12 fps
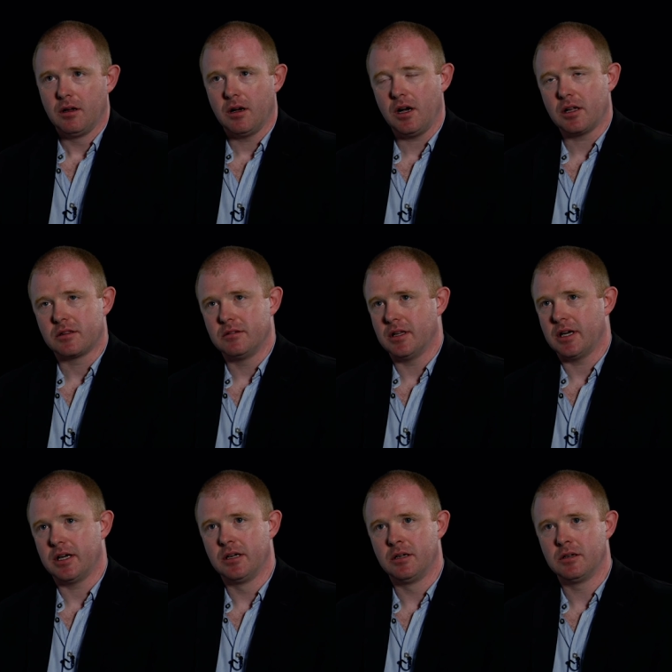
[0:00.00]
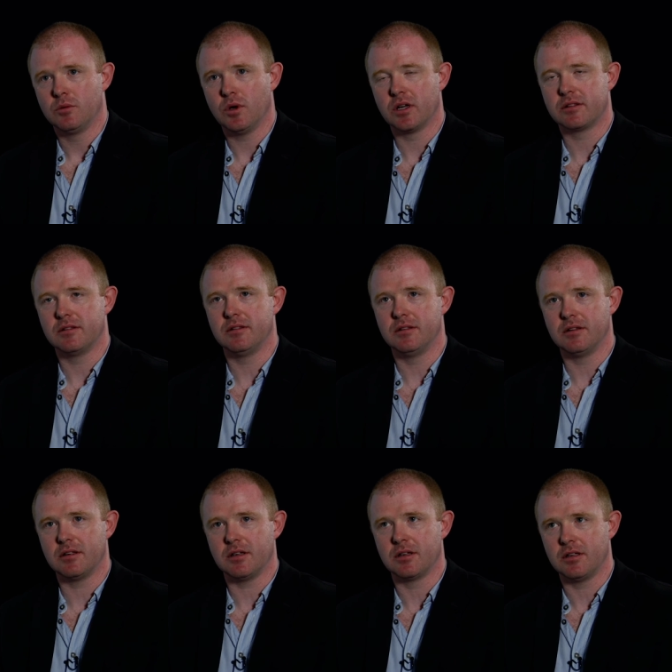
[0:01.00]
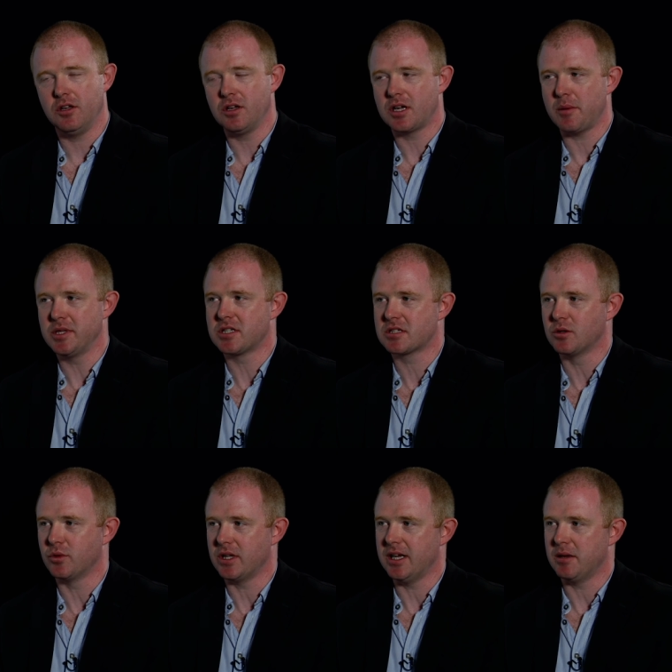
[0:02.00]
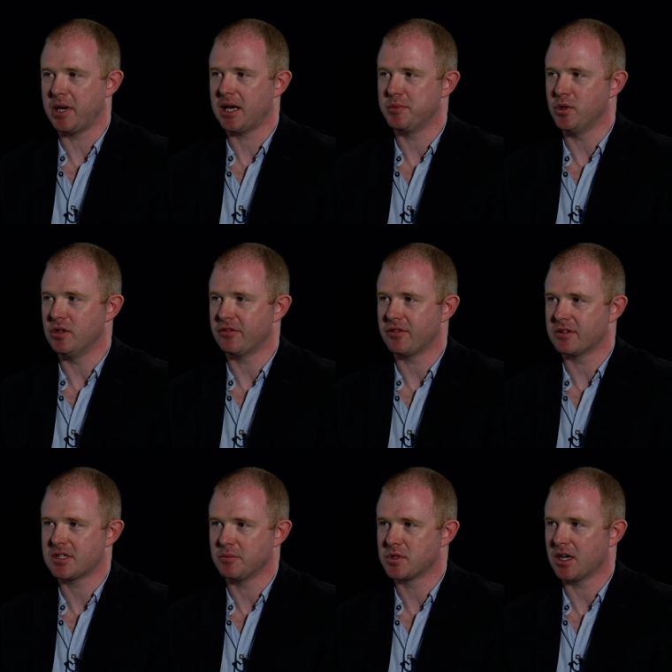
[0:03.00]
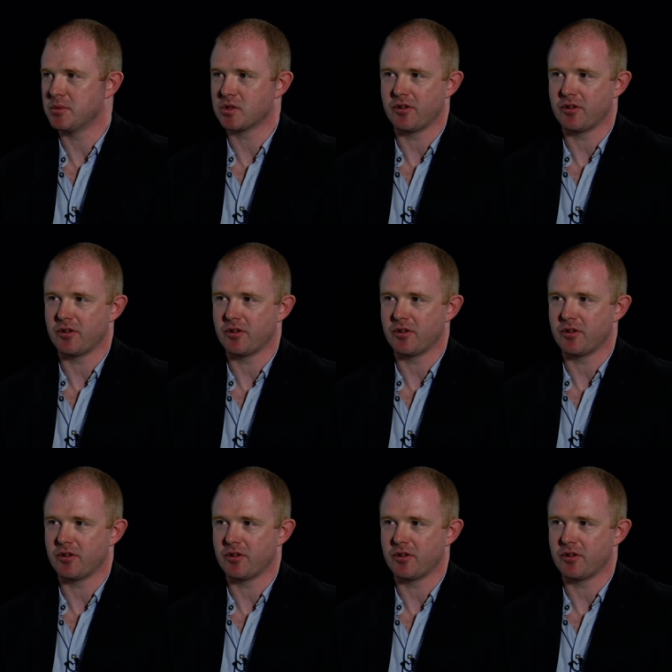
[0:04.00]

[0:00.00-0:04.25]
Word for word: Uh, uh, well, you can come into school in a bad mood if sometimes,